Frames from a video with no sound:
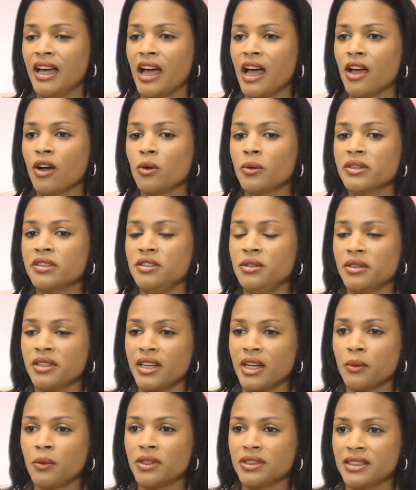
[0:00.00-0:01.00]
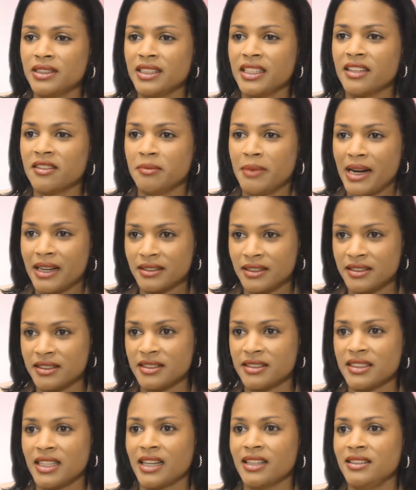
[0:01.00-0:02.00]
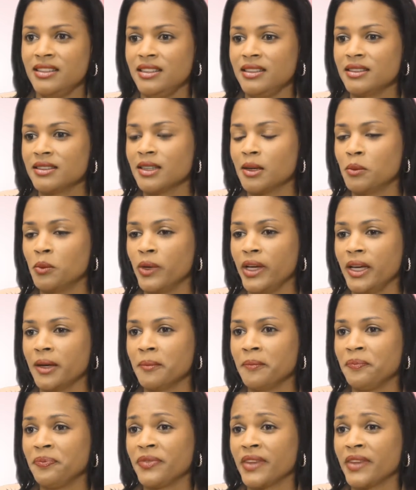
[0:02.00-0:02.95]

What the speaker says: I always knew that I wanted to give back to society in some way.